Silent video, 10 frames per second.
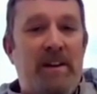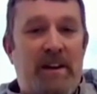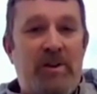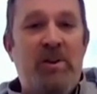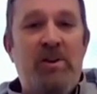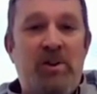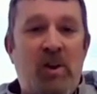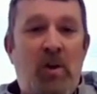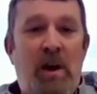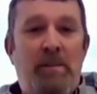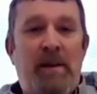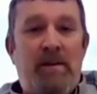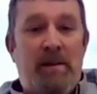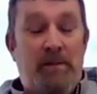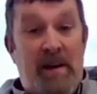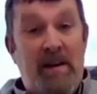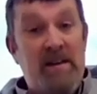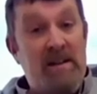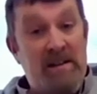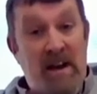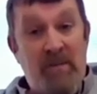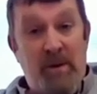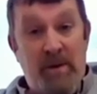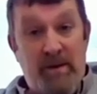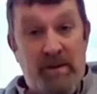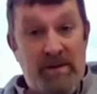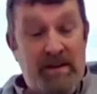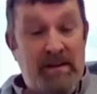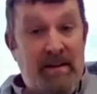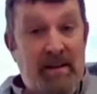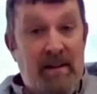It should show up depending on the software they're using.